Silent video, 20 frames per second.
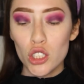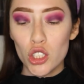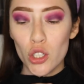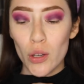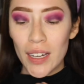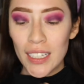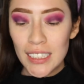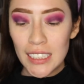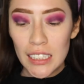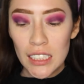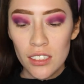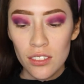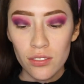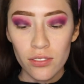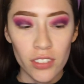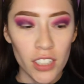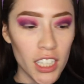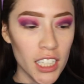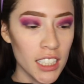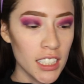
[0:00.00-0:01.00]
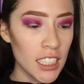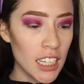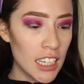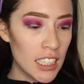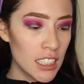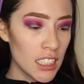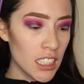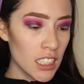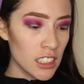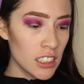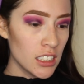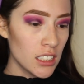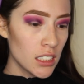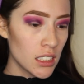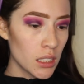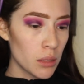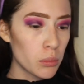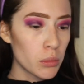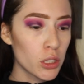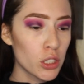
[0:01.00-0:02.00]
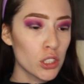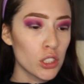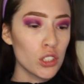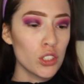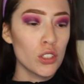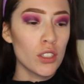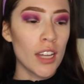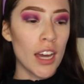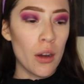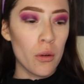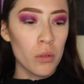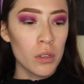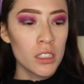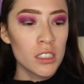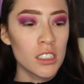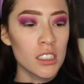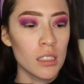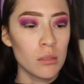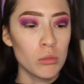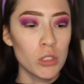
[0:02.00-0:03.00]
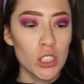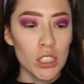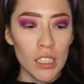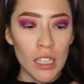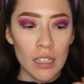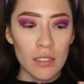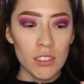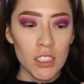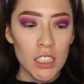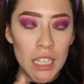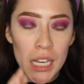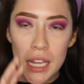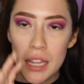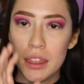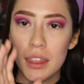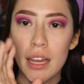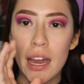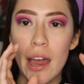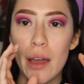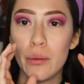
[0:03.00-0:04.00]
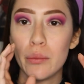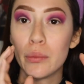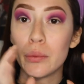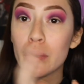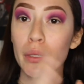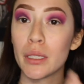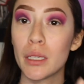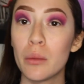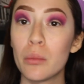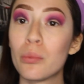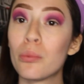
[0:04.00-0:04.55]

So I didn't find any similar to that one, so I'm just gonna have to get that really